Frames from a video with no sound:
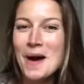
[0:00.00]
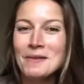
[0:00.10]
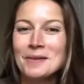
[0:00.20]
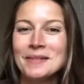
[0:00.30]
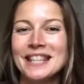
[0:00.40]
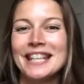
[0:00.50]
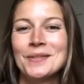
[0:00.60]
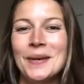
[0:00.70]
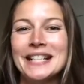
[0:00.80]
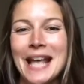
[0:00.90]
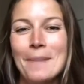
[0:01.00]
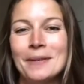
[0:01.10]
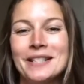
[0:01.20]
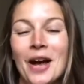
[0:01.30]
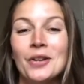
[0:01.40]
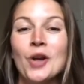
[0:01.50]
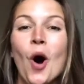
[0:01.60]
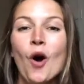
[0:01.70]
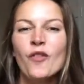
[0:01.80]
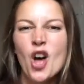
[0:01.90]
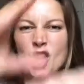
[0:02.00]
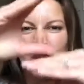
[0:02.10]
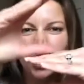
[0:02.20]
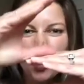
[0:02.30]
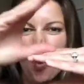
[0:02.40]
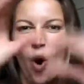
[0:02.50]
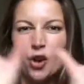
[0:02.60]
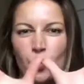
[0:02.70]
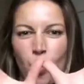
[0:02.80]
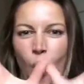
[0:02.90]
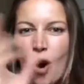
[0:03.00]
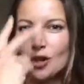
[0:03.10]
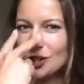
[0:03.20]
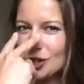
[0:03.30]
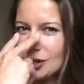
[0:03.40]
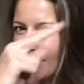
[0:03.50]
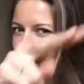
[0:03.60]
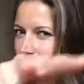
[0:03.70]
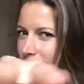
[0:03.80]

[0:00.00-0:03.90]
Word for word: welcome to this week's episode of Squad Watch.